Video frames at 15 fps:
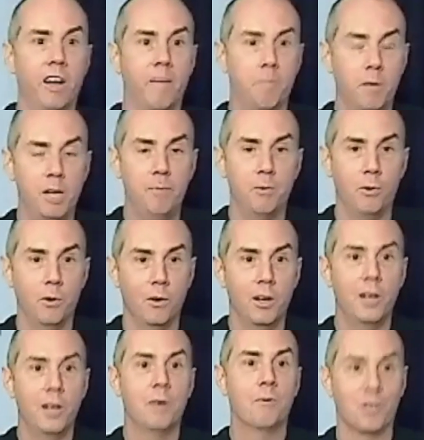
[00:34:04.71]
people
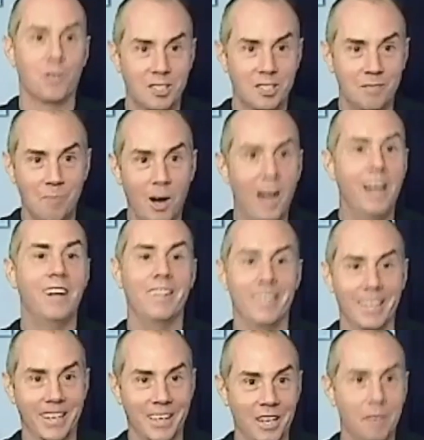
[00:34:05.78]
were
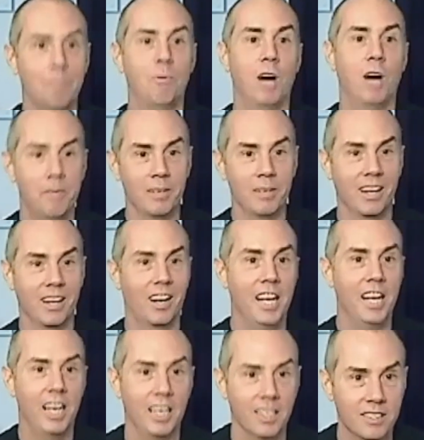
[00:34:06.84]
smiling and bobbing their
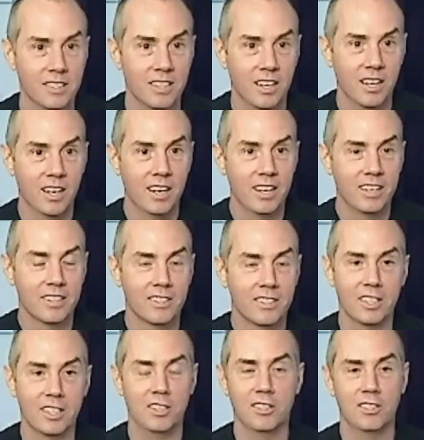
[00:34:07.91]
heads. It's like,
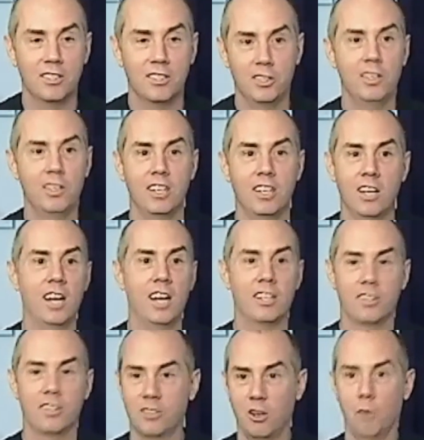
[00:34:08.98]
you did not
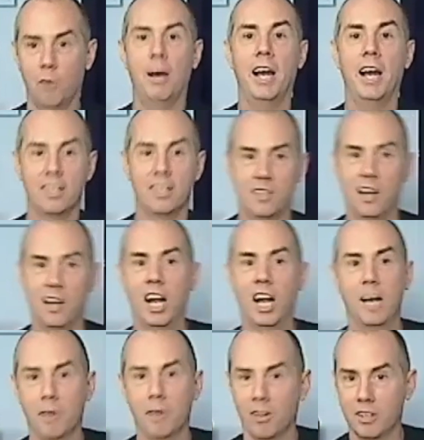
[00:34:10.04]
just go back in time
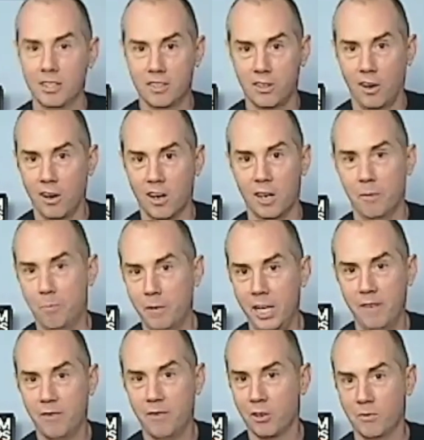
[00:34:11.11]
and listen to R&B
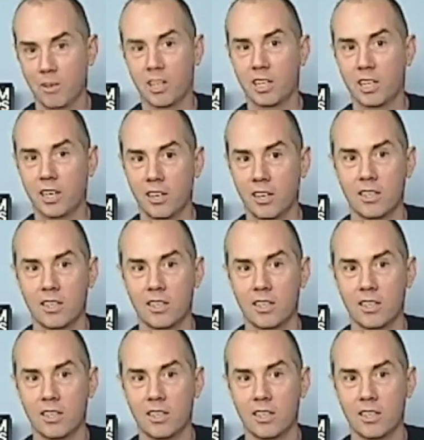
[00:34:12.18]
for 20 years.